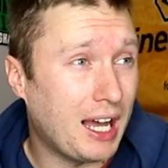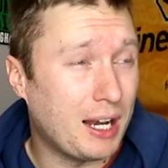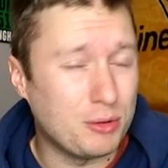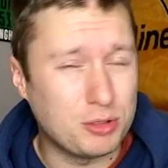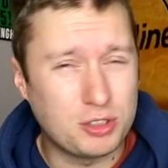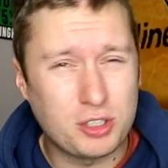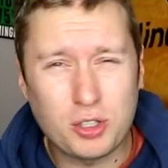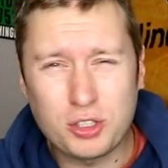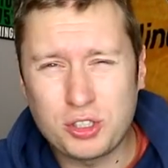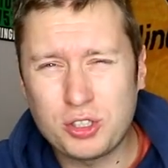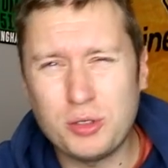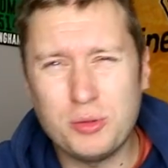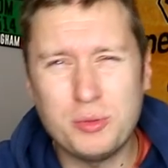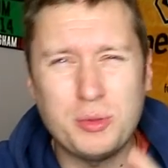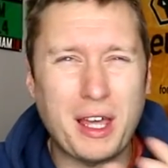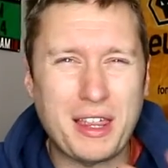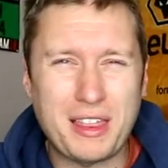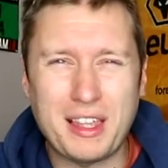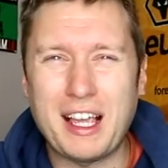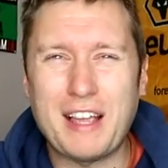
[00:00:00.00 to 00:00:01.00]
it was
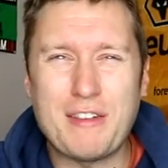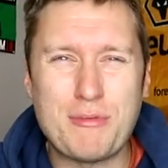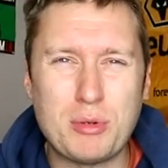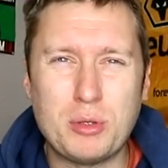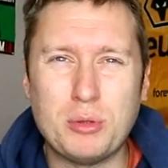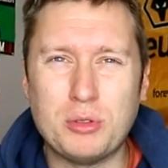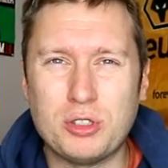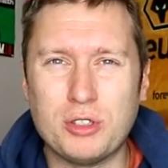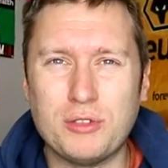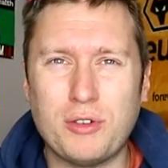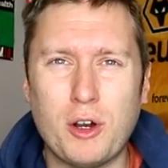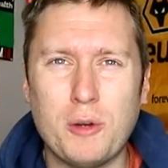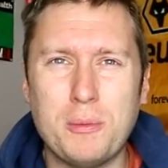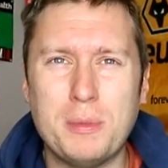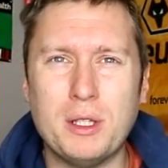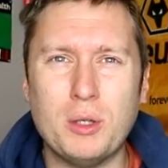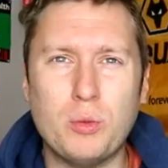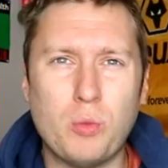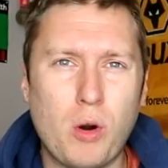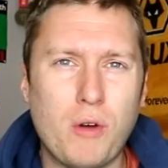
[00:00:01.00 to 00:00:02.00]
I think everybody was sort of
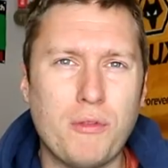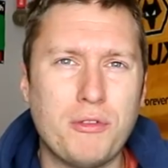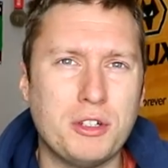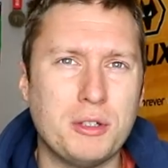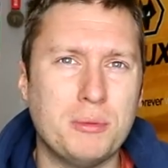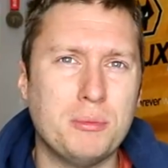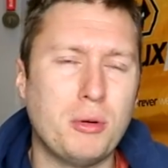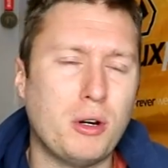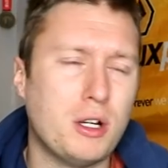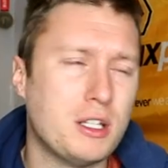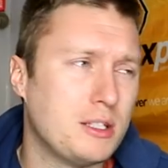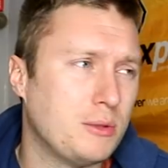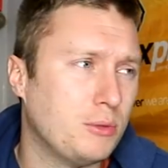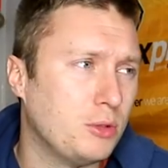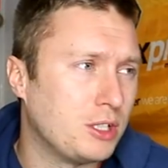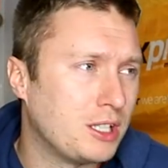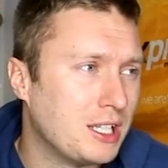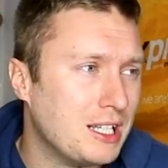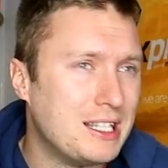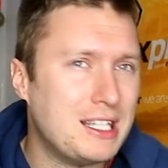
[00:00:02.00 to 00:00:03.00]
hoping that Watford and
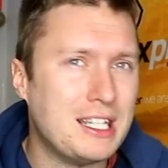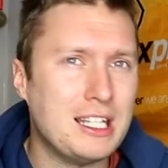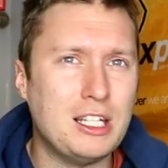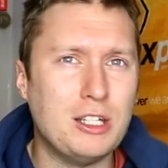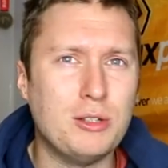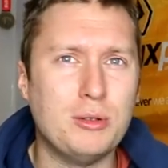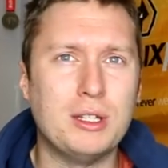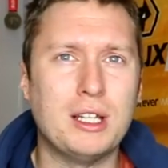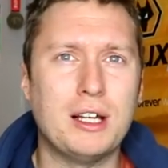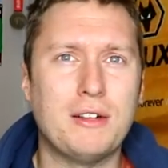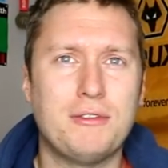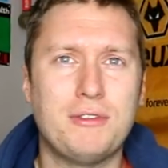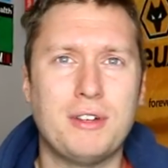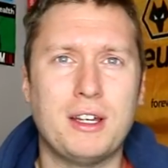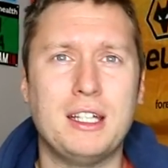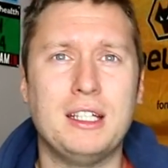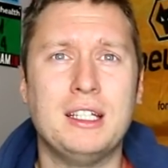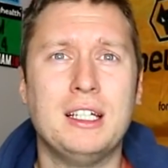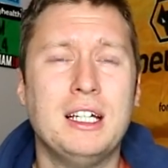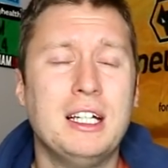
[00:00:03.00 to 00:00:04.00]
Brighton would continue in that
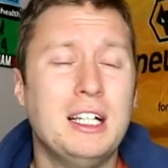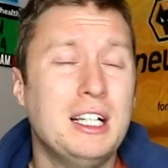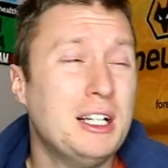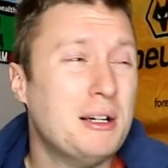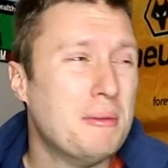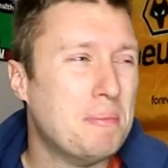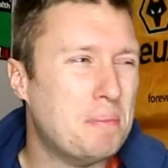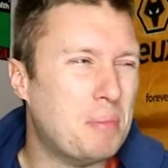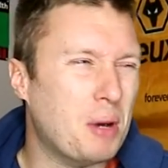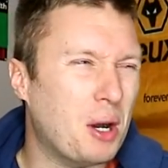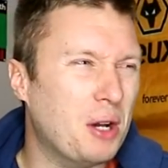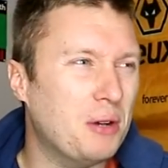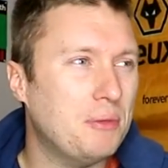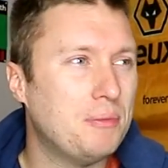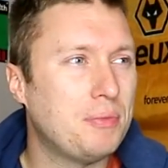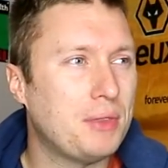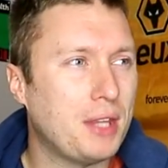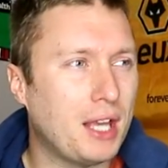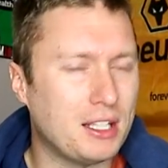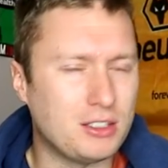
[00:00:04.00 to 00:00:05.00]
vein,
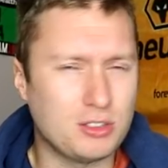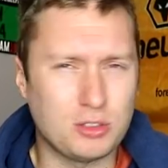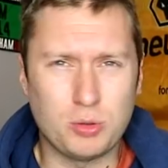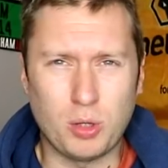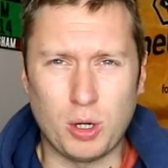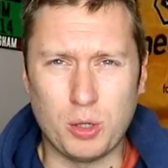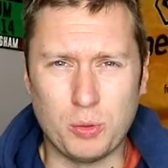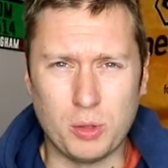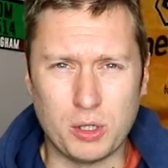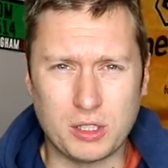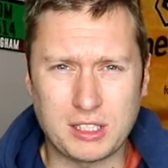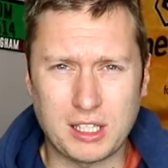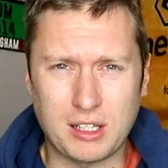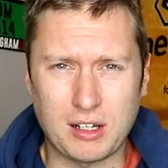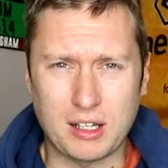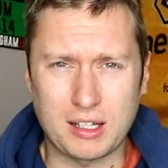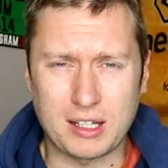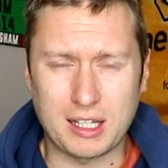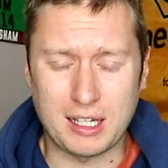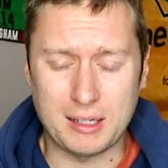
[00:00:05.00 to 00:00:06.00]
but it hasn't quite worked
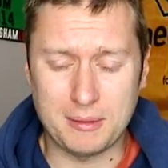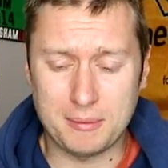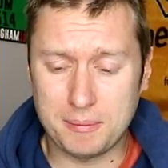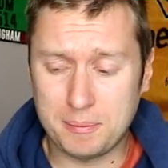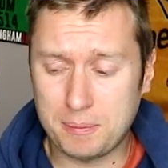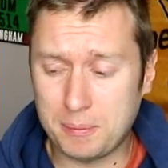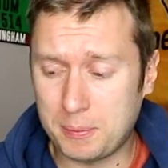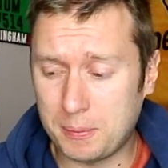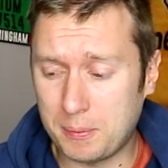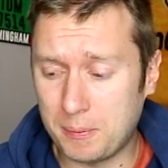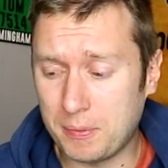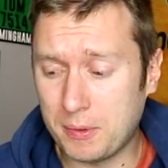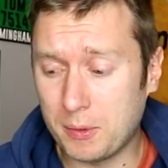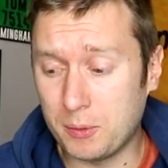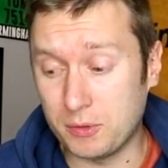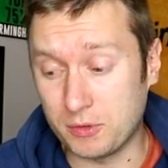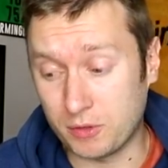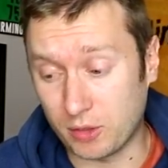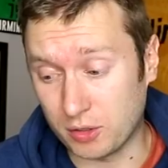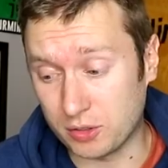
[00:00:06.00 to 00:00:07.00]
out like that.
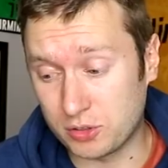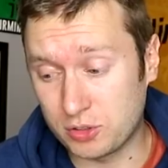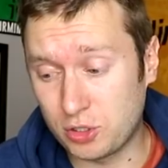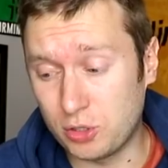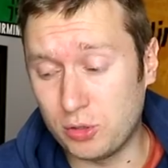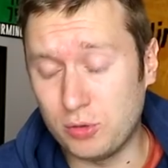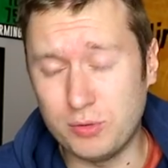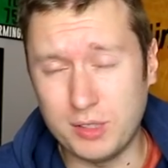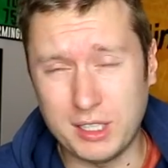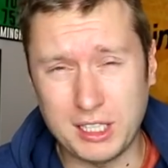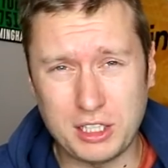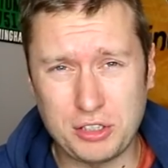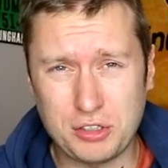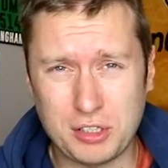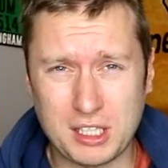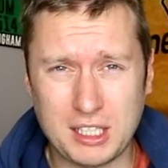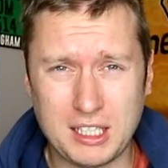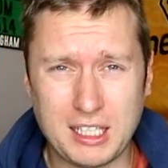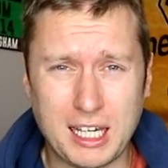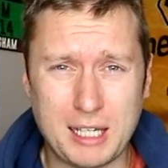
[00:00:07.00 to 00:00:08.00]
We've got 2 really
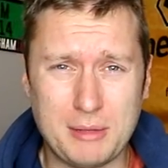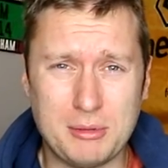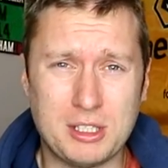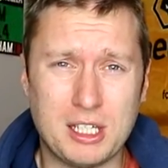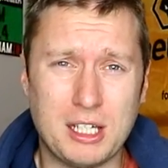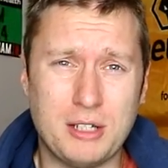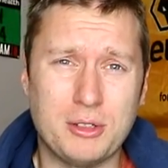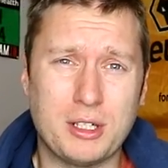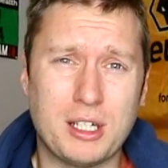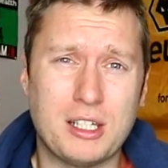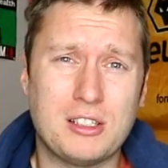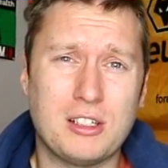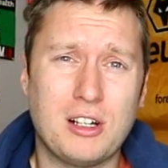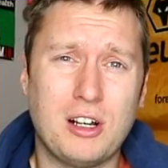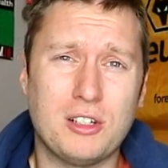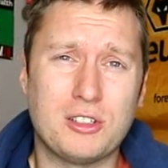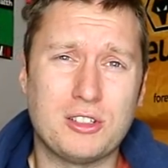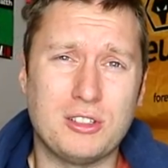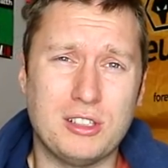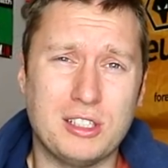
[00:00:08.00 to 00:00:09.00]
tricky games now against
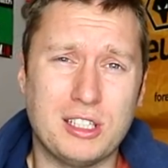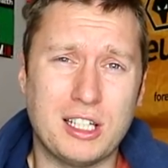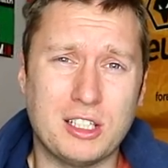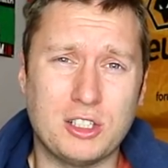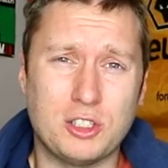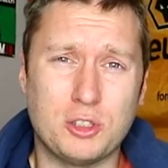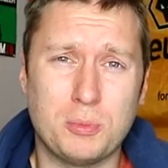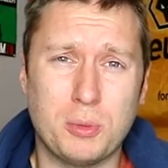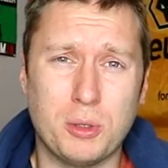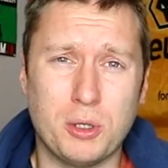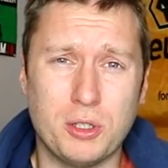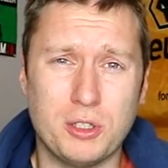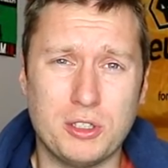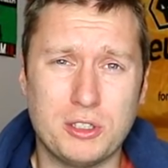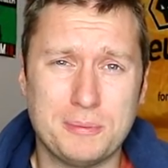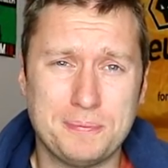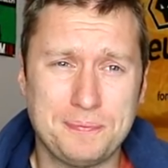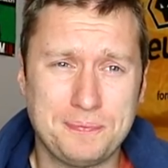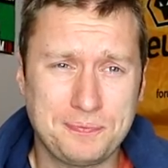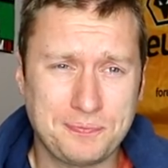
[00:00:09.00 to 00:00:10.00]
Arsenal and
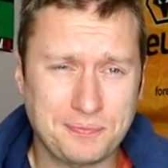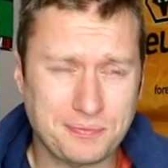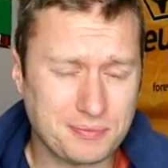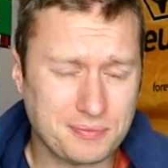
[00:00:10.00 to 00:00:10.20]
Spurs,